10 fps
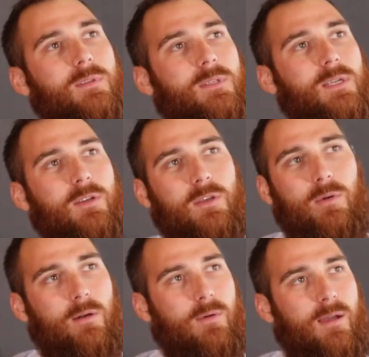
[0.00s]
tell you.
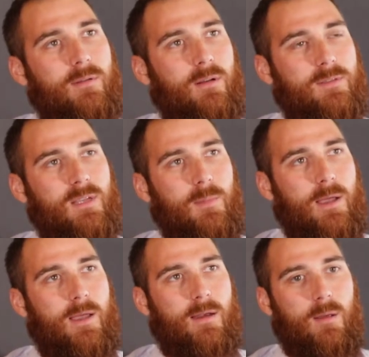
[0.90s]
I don't have it off the top of my
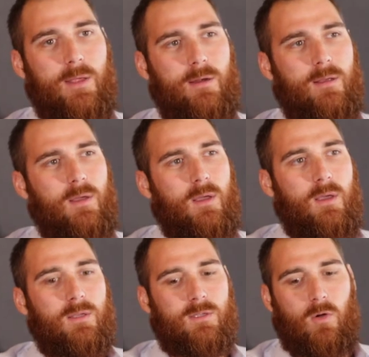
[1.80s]
head. I mean,
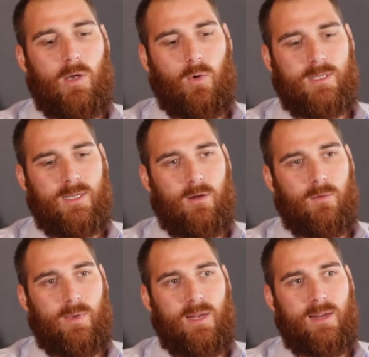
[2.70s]
so it works
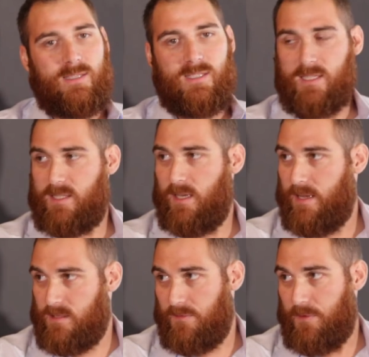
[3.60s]
out, we needed 60
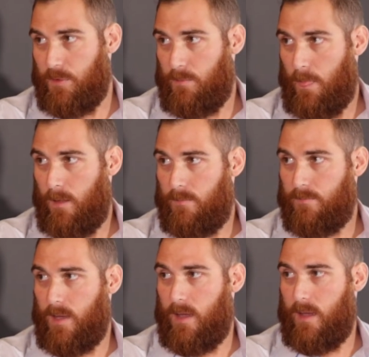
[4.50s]
days of food,
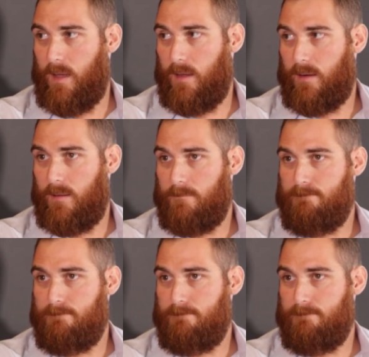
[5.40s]
and